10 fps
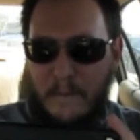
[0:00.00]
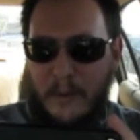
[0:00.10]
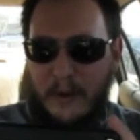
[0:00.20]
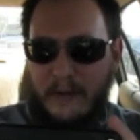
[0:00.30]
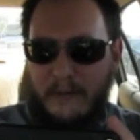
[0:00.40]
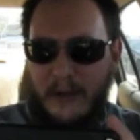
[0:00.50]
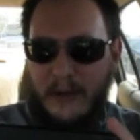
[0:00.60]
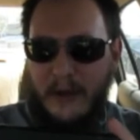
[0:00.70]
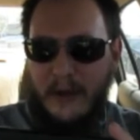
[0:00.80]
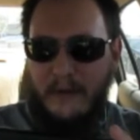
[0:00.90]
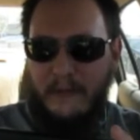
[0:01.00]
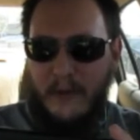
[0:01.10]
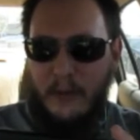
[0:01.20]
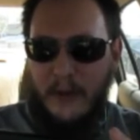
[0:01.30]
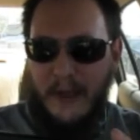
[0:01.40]
but if you need a
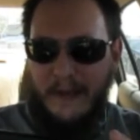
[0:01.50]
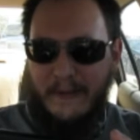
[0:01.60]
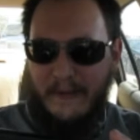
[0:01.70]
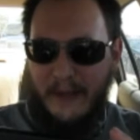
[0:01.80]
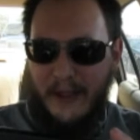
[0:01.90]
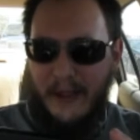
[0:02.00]
phone case,